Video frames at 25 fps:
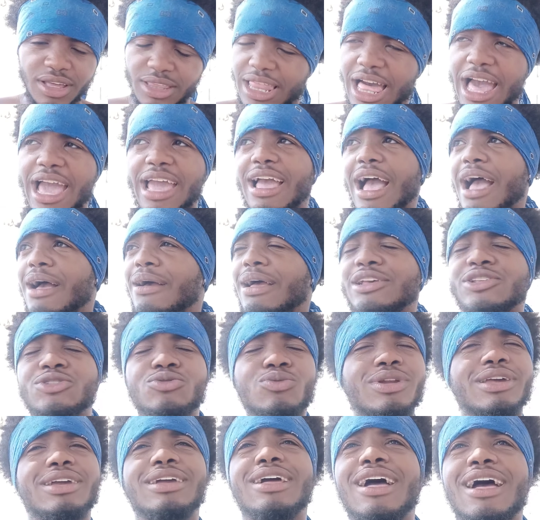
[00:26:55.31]
Like I
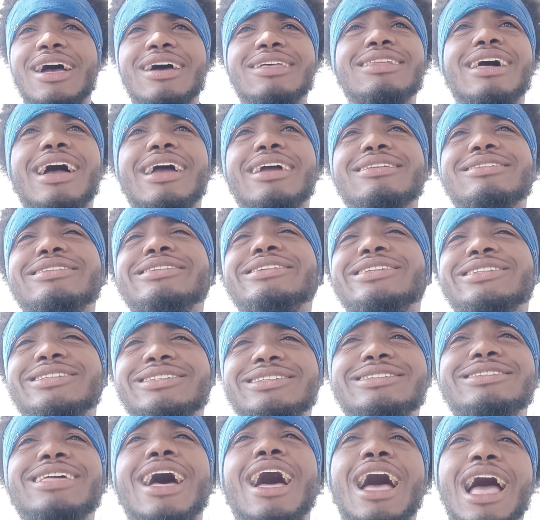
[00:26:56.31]
swear to God, like this
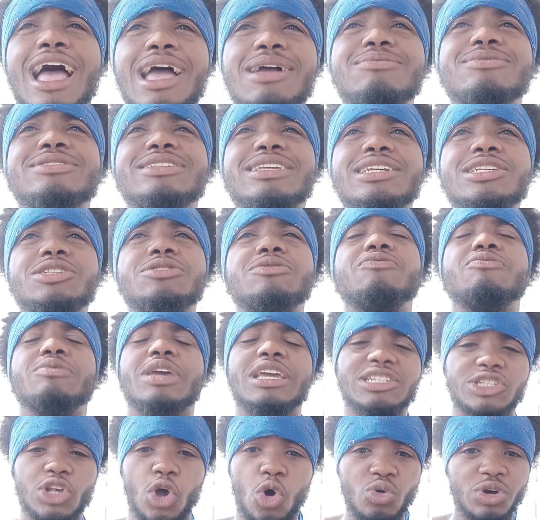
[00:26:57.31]
times it's
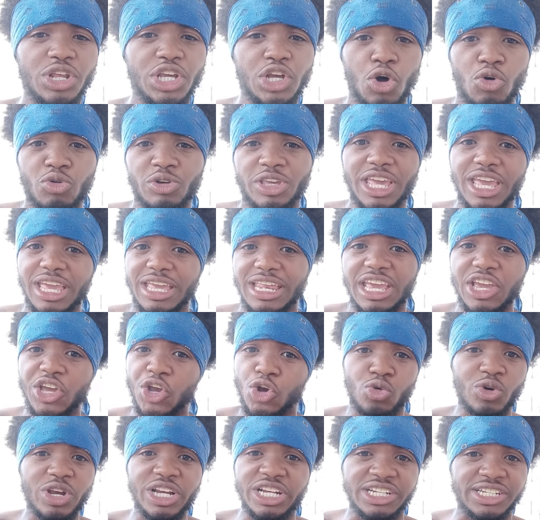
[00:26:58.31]
it's only gonna get
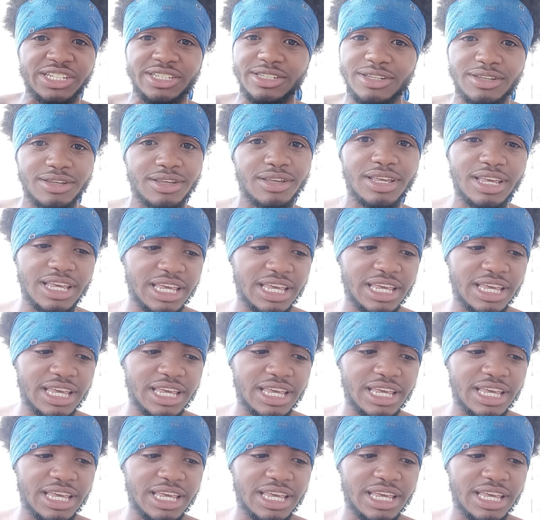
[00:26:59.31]
increased.